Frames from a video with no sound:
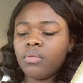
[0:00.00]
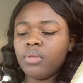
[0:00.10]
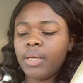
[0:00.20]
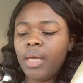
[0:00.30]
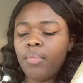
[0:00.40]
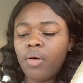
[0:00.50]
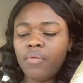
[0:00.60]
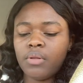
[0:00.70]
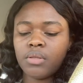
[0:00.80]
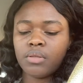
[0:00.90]
it came
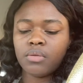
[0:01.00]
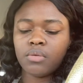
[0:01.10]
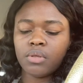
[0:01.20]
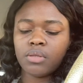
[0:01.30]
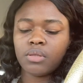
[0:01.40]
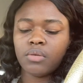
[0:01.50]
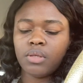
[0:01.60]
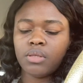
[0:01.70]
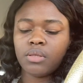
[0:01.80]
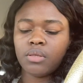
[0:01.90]
off in the store so
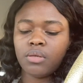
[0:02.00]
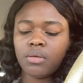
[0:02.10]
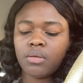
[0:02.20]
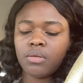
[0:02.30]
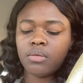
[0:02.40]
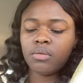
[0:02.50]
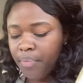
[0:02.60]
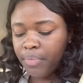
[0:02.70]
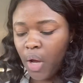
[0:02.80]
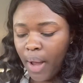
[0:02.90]
easy. Hold on.
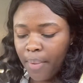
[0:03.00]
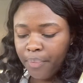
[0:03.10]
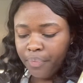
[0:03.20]
Okay,